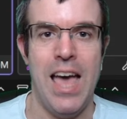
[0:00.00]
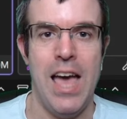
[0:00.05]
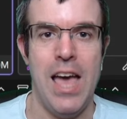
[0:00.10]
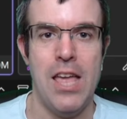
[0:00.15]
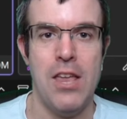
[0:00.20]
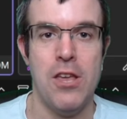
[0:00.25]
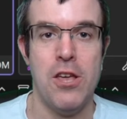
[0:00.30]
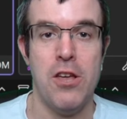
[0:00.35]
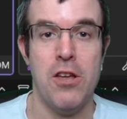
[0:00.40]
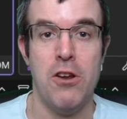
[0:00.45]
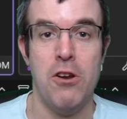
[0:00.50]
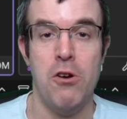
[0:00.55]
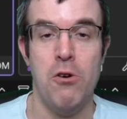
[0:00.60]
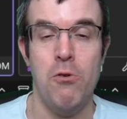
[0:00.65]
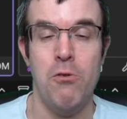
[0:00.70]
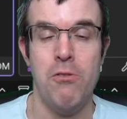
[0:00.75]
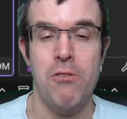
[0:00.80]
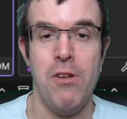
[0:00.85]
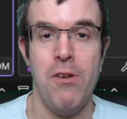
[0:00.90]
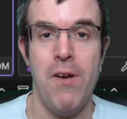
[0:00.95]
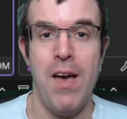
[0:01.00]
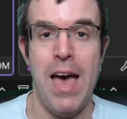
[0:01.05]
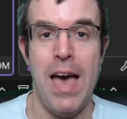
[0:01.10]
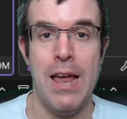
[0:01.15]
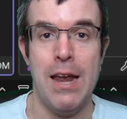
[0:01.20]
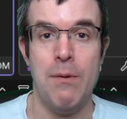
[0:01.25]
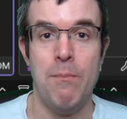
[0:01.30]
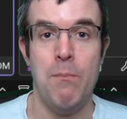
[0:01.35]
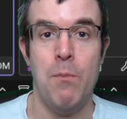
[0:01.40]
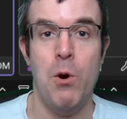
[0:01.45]
And you can also
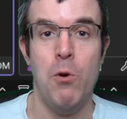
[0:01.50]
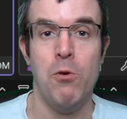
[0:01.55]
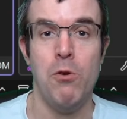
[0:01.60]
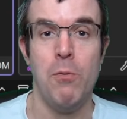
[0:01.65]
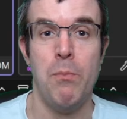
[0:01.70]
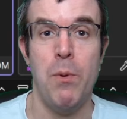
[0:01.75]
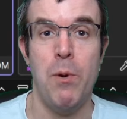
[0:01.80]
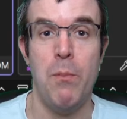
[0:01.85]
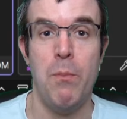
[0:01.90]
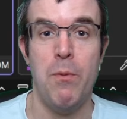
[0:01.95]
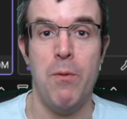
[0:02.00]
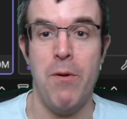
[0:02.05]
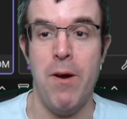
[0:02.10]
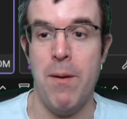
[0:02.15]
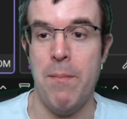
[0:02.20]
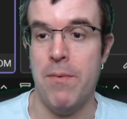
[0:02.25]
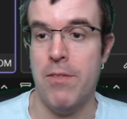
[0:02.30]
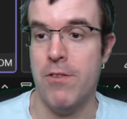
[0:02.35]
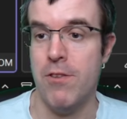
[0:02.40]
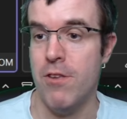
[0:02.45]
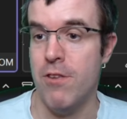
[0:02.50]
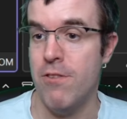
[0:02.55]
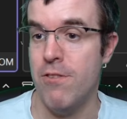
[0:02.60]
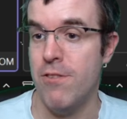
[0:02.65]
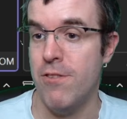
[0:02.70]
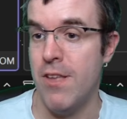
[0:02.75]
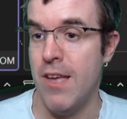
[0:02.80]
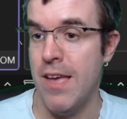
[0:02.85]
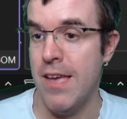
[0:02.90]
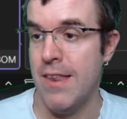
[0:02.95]
add multiple parameters
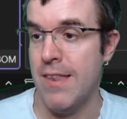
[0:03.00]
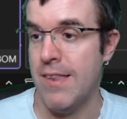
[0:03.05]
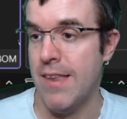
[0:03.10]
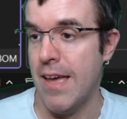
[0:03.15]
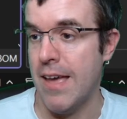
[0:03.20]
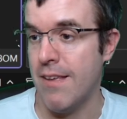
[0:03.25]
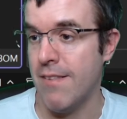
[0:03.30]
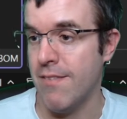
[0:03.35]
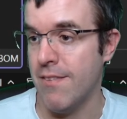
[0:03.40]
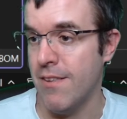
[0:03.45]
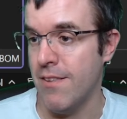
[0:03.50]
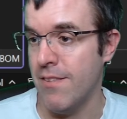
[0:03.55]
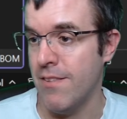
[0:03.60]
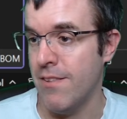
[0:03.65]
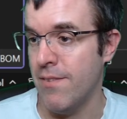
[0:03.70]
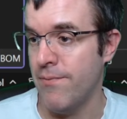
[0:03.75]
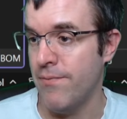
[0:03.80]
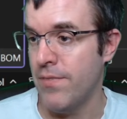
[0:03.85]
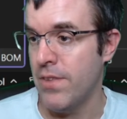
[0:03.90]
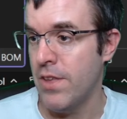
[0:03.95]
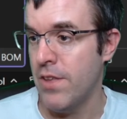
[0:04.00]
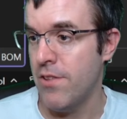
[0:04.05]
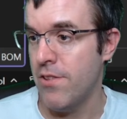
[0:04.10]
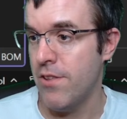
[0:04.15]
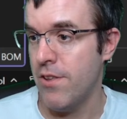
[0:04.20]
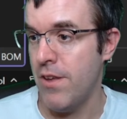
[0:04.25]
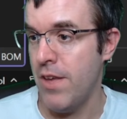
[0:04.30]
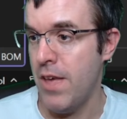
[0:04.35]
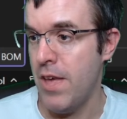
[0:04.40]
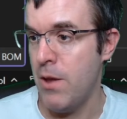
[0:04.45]
to indexers.
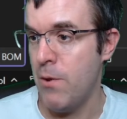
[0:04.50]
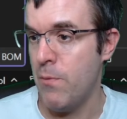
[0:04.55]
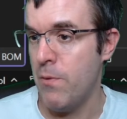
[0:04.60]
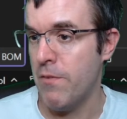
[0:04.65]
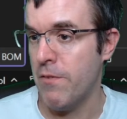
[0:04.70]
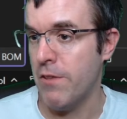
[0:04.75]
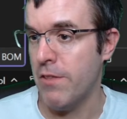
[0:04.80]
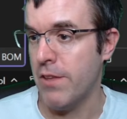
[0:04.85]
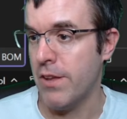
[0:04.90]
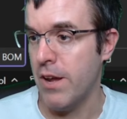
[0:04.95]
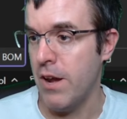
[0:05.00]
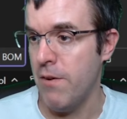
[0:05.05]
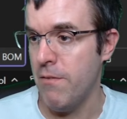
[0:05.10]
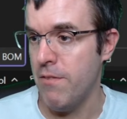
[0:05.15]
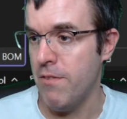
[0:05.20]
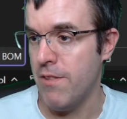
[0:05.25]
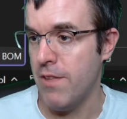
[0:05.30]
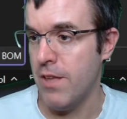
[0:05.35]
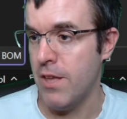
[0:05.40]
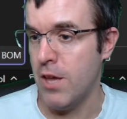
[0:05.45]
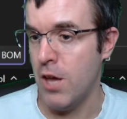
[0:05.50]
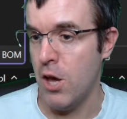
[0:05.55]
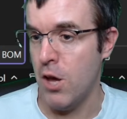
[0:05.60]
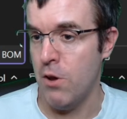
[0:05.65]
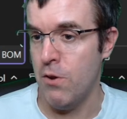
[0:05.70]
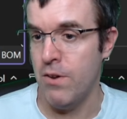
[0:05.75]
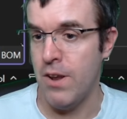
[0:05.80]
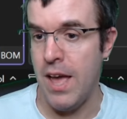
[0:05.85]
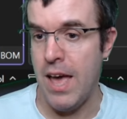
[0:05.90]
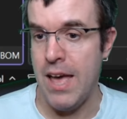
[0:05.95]
So here we've got the currency
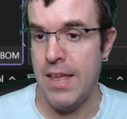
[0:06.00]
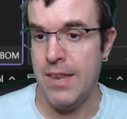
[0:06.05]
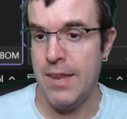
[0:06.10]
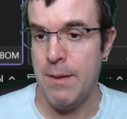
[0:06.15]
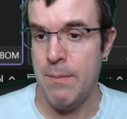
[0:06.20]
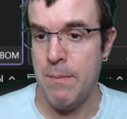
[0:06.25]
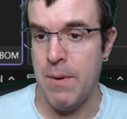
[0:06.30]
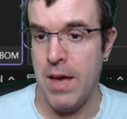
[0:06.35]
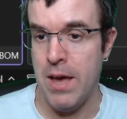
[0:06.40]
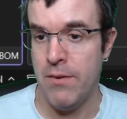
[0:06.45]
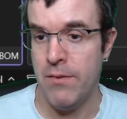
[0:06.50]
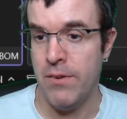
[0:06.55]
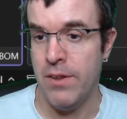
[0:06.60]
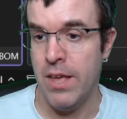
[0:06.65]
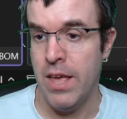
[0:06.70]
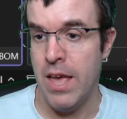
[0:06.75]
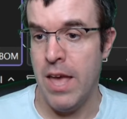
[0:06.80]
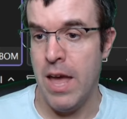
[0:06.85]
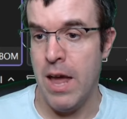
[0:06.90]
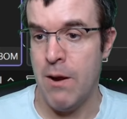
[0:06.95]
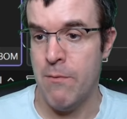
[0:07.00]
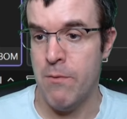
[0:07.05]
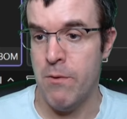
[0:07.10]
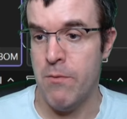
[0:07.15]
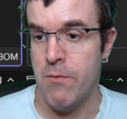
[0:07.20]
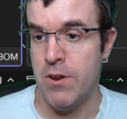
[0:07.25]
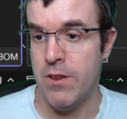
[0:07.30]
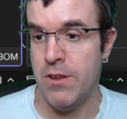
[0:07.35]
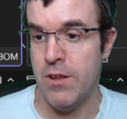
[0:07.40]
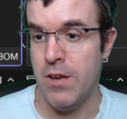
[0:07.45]
code and the amount, and we're
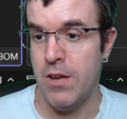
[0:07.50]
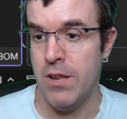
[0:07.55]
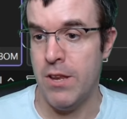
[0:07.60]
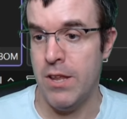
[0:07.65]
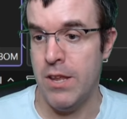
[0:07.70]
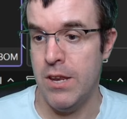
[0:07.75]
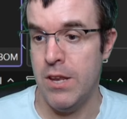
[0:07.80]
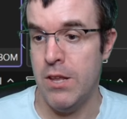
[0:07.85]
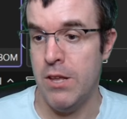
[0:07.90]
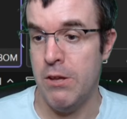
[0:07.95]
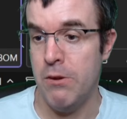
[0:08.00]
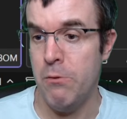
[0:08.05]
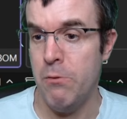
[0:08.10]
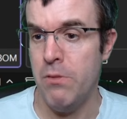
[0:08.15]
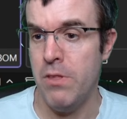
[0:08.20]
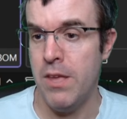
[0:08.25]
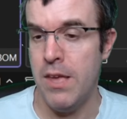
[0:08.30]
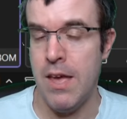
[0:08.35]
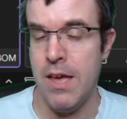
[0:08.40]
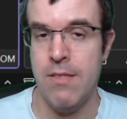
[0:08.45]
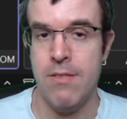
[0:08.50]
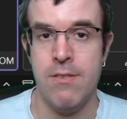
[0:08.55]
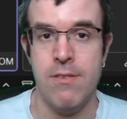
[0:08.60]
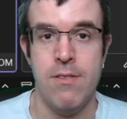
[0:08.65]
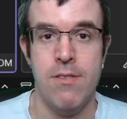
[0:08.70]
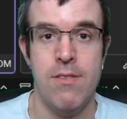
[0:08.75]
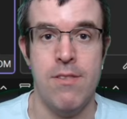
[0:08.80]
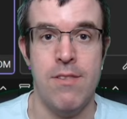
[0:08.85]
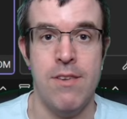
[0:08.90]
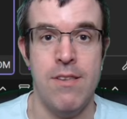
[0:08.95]
returning all the
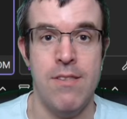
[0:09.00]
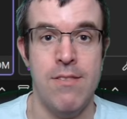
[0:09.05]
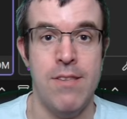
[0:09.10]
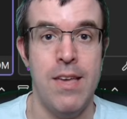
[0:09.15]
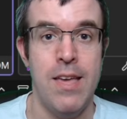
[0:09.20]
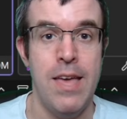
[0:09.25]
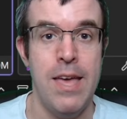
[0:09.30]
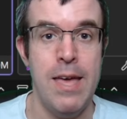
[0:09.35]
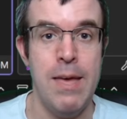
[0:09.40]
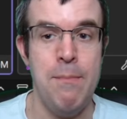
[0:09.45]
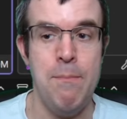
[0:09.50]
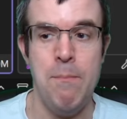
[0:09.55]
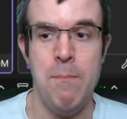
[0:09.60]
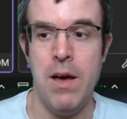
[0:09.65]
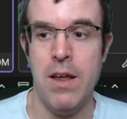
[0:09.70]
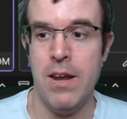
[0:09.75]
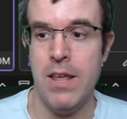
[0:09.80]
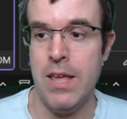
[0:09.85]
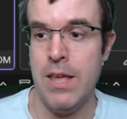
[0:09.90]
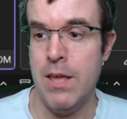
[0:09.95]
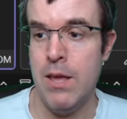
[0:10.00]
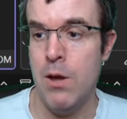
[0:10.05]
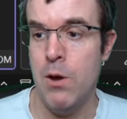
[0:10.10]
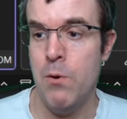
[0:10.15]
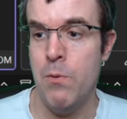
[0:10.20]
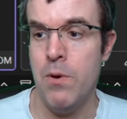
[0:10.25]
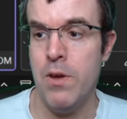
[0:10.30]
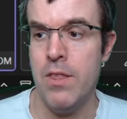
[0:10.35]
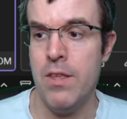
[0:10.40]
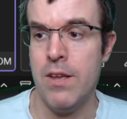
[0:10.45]
instances in money
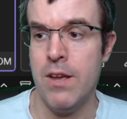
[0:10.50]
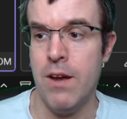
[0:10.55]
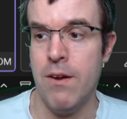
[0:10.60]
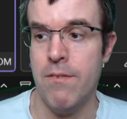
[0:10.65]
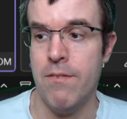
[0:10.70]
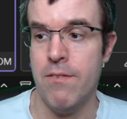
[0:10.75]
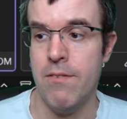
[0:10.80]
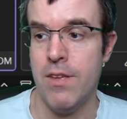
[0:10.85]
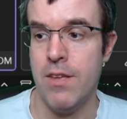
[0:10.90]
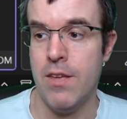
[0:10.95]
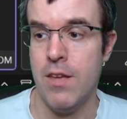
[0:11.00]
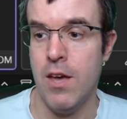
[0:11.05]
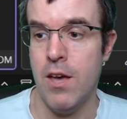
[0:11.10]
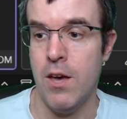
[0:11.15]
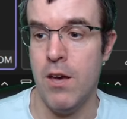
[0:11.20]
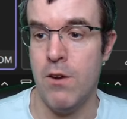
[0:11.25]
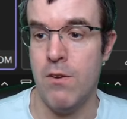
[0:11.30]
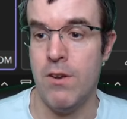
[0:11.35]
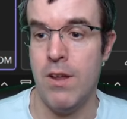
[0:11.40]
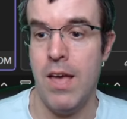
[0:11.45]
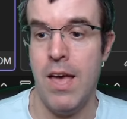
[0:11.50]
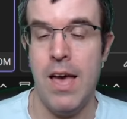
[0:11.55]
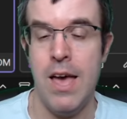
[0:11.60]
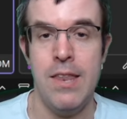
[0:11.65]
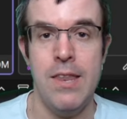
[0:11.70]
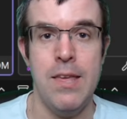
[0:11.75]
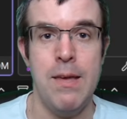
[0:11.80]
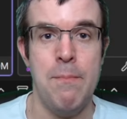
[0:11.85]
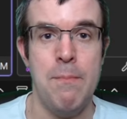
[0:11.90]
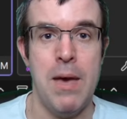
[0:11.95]
where the currency code
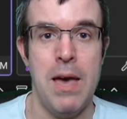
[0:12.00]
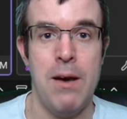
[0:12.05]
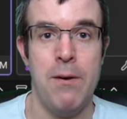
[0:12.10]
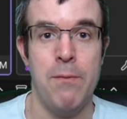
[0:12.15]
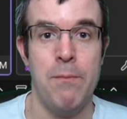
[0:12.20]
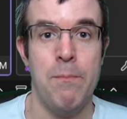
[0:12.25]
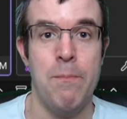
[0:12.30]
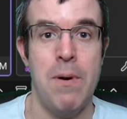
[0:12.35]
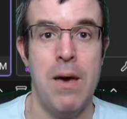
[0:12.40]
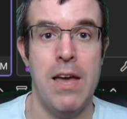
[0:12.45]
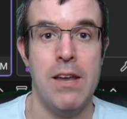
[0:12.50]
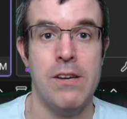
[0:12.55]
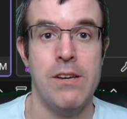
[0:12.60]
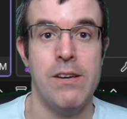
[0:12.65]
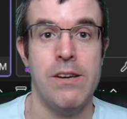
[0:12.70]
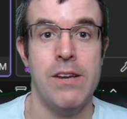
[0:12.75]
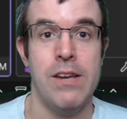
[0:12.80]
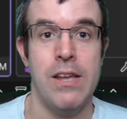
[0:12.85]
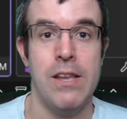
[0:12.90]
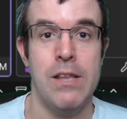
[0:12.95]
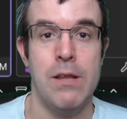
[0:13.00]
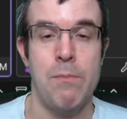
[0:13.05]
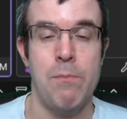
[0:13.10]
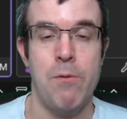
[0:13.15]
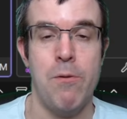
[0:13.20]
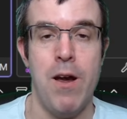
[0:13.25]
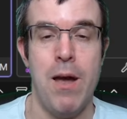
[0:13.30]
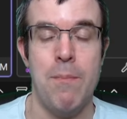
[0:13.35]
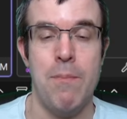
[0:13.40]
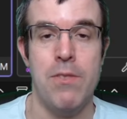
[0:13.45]
and the amount match in the
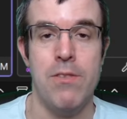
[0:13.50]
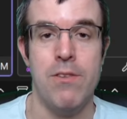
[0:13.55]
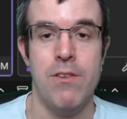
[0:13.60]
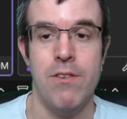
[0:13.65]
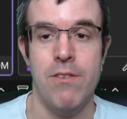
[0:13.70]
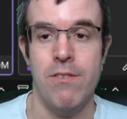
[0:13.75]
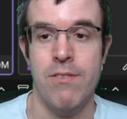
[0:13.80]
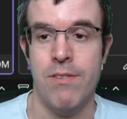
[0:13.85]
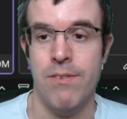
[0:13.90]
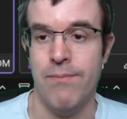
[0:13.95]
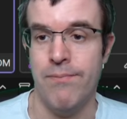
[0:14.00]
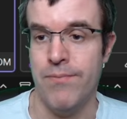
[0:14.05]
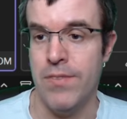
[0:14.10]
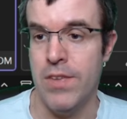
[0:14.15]
parameters.